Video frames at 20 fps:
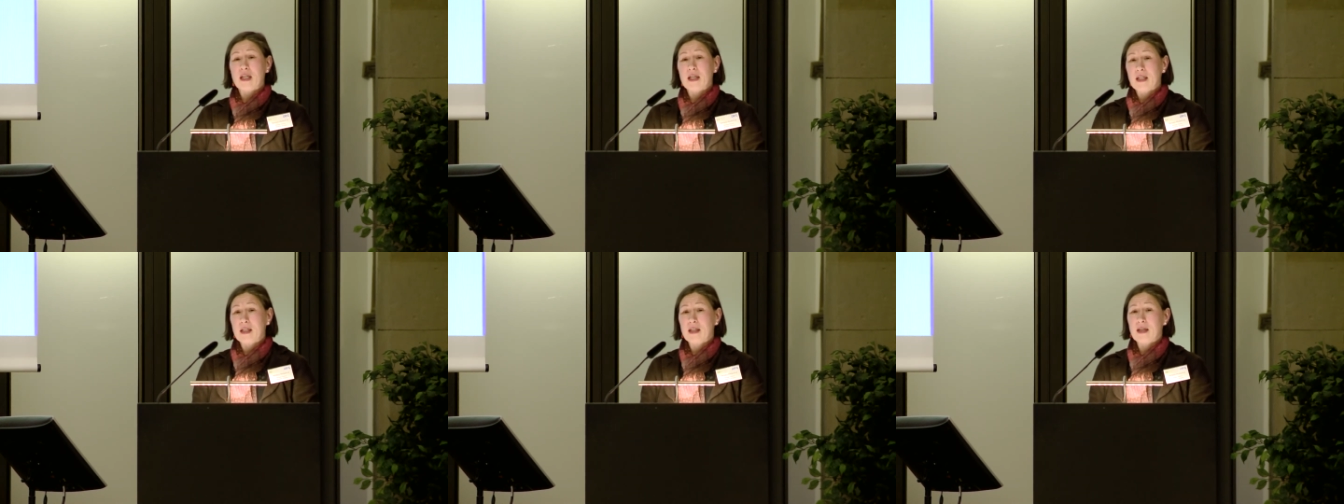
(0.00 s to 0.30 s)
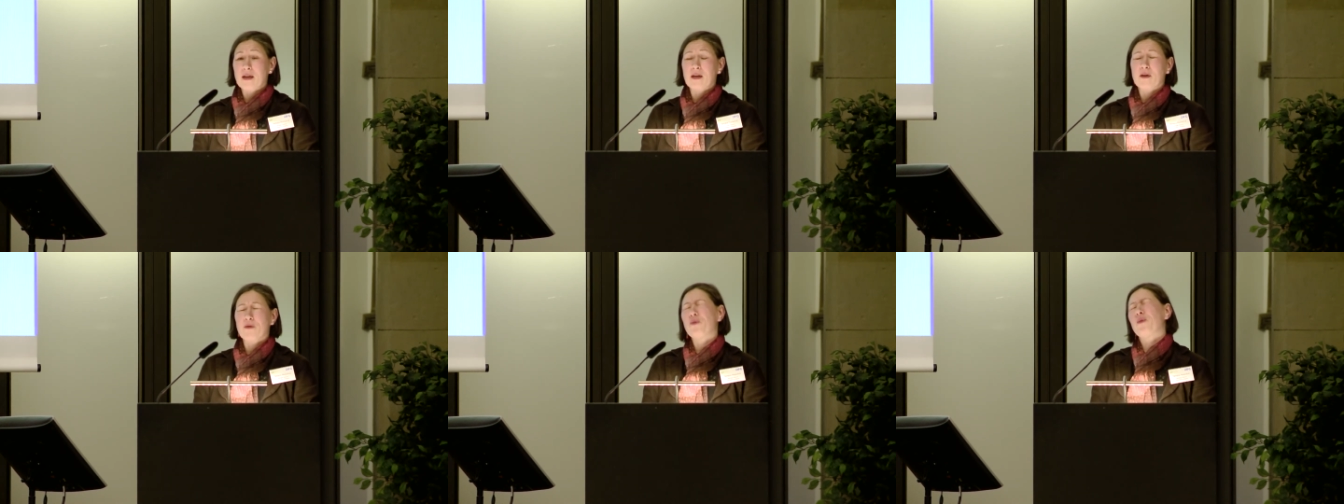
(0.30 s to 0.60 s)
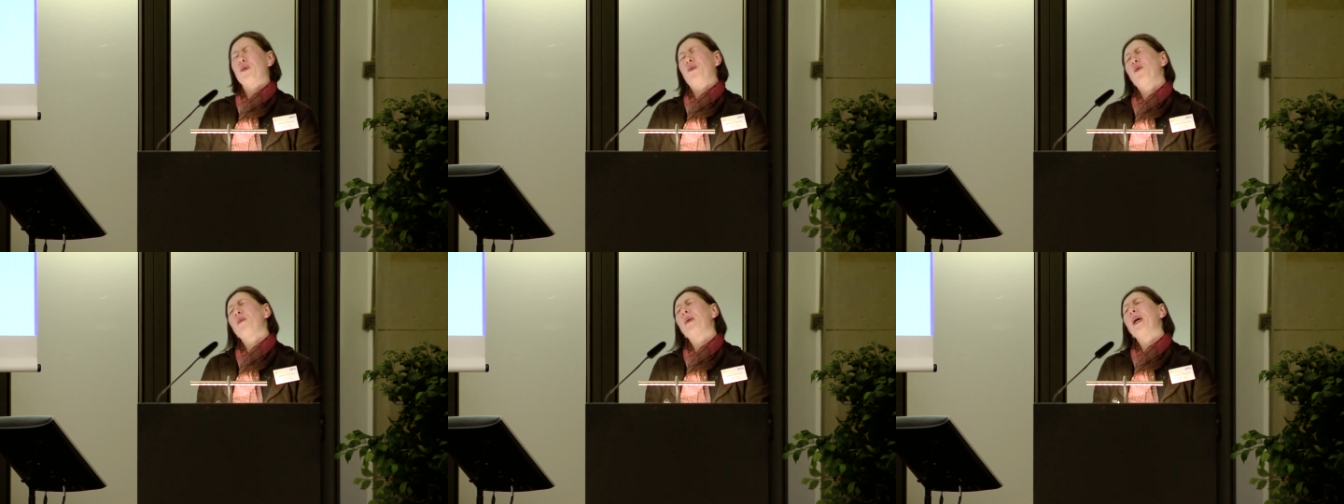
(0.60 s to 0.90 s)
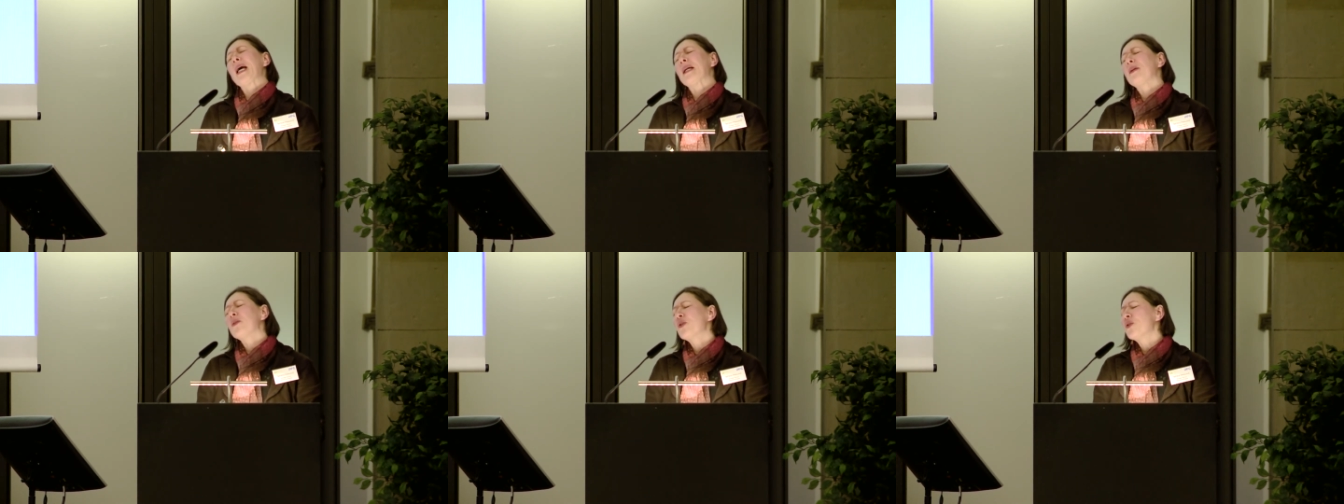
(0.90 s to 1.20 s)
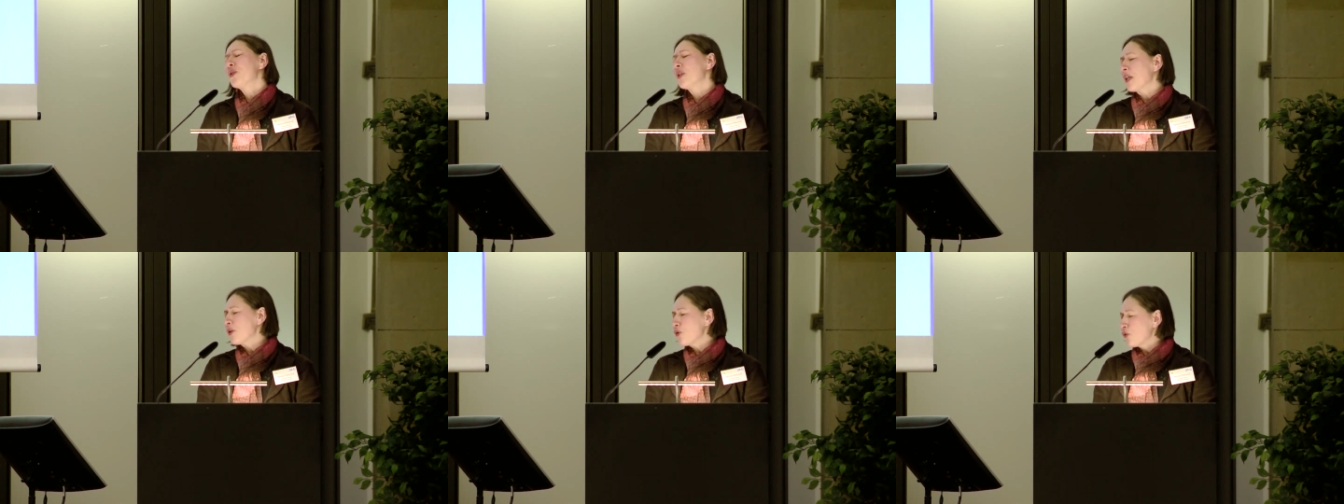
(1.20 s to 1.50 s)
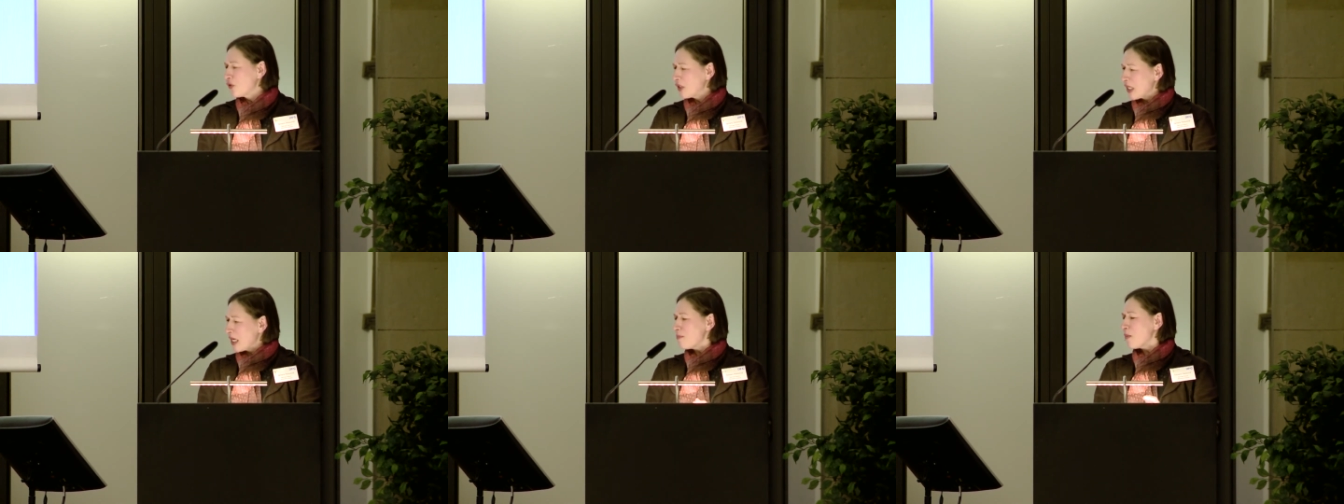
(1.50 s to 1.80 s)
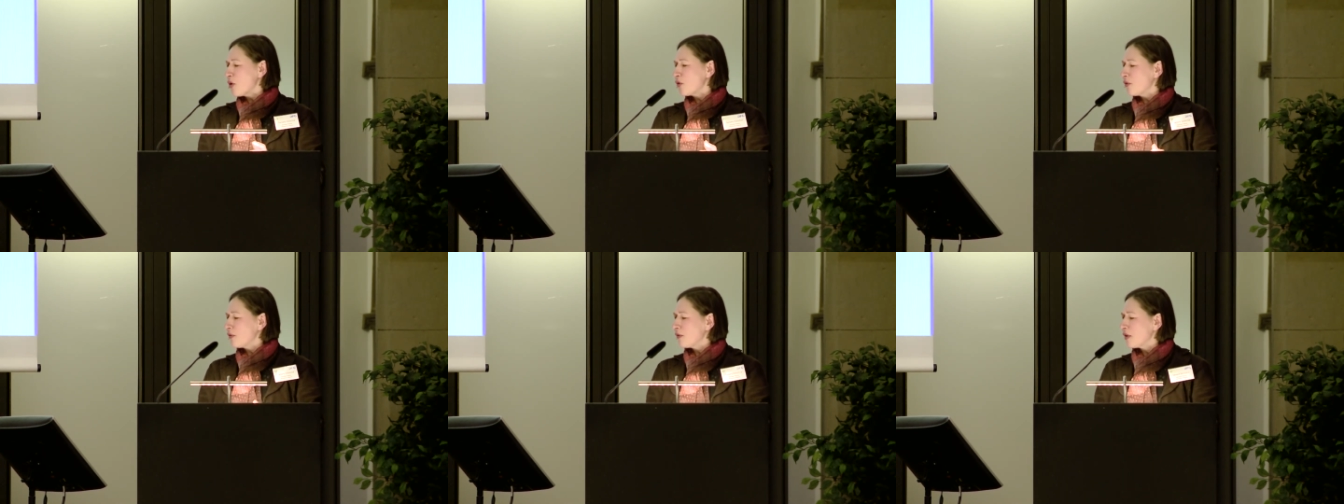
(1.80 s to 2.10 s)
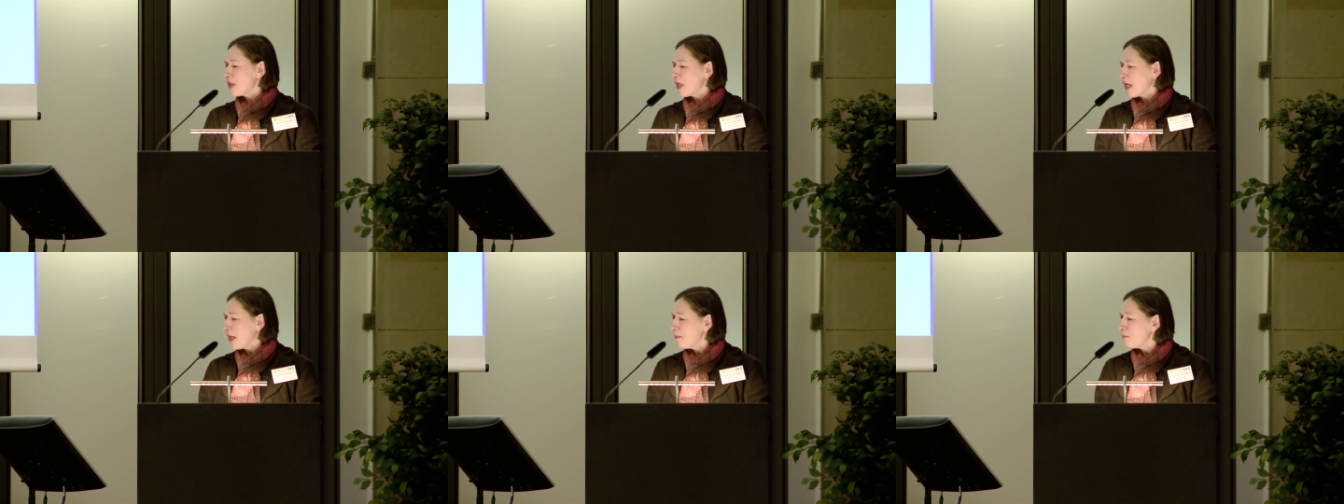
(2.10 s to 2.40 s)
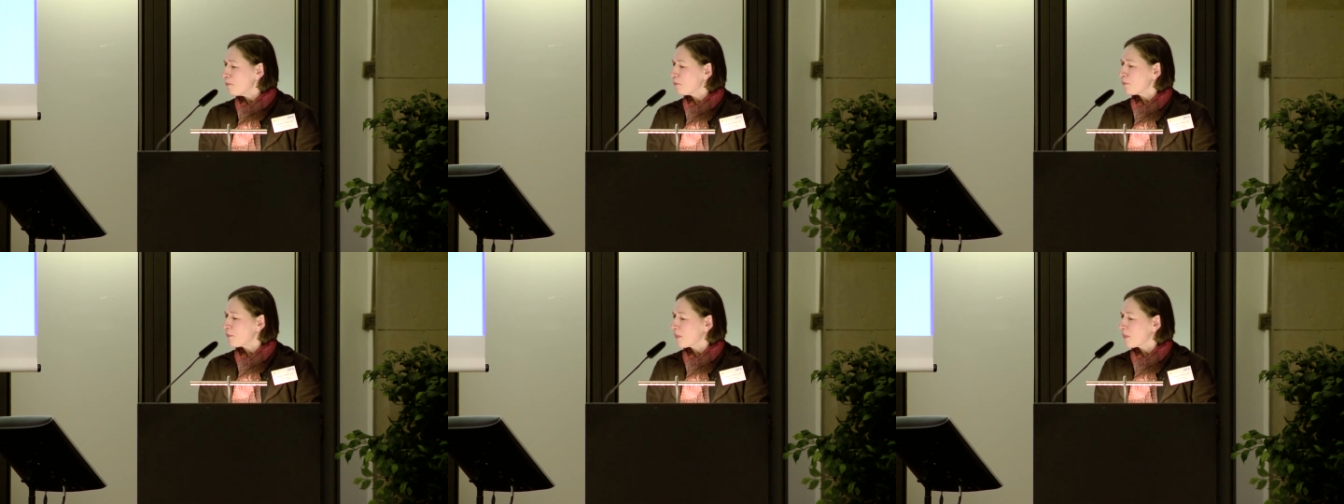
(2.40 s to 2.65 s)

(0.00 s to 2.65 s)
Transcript: and uh, from our editors, I should say, most of the time.